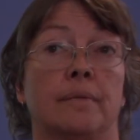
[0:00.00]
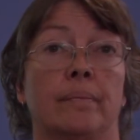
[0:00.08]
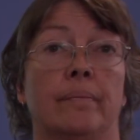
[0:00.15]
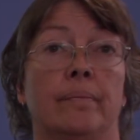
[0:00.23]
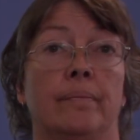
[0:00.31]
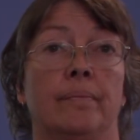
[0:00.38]

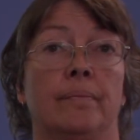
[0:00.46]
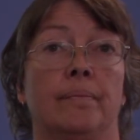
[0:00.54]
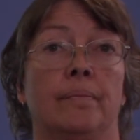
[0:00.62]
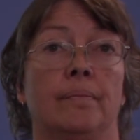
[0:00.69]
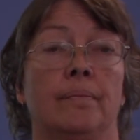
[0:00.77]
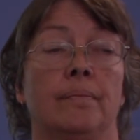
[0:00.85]

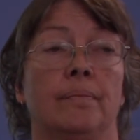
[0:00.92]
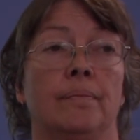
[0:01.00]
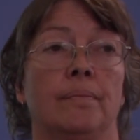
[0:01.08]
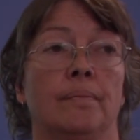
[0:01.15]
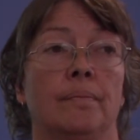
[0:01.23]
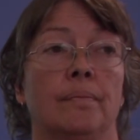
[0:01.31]

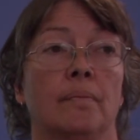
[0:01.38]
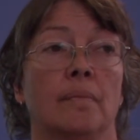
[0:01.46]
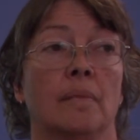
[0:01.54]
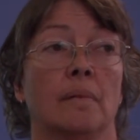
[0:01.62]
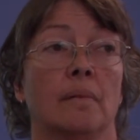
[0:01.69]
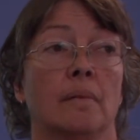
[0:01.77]

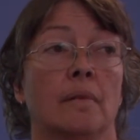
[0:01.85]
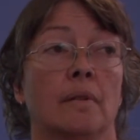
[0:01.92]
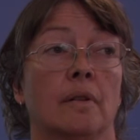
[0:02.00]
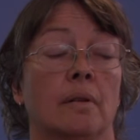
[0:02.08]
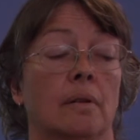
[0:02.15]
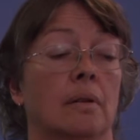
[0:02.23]

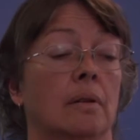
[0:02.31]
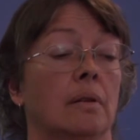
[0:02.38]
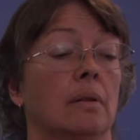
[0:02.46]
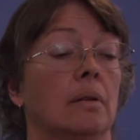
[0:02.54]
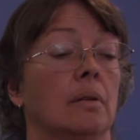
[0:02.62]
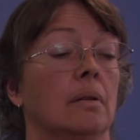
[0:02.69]

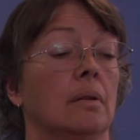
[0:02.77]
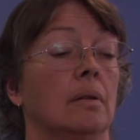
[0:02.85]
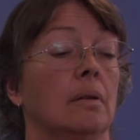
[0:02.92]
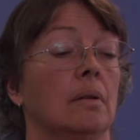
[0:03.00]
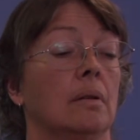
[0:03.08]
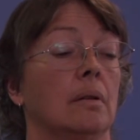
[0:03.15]

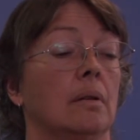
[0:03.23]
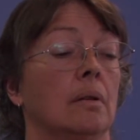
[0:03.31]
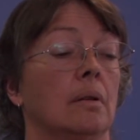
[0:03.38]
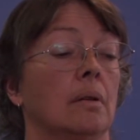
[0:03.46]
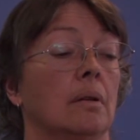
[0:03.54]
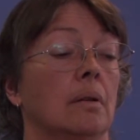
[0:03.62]

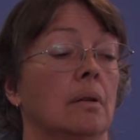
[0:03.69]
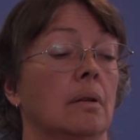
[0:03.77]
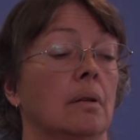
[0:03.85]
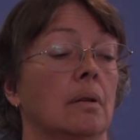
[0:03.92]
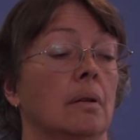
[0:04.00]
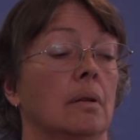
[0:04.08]

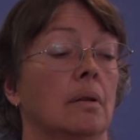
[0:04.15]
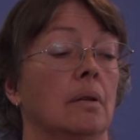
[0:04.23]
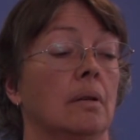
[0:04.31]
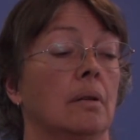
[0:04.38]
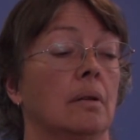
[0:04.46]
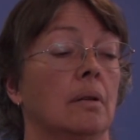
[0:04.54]

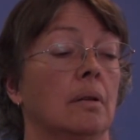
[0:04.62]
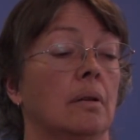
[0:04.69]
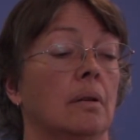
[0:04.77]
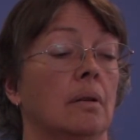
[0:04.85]
Nothing is said.